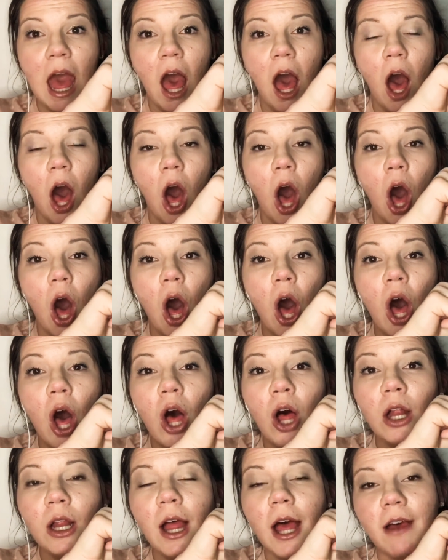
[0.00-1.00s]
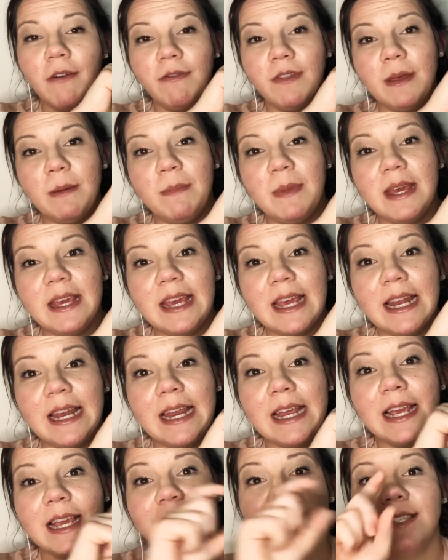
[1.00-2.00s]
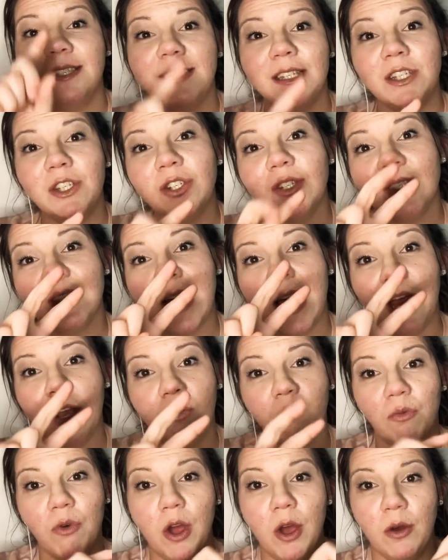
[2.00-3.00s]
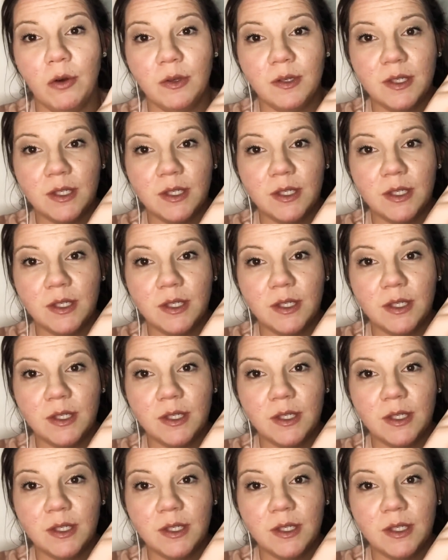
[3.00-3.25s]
all of the beginning stitches and rows,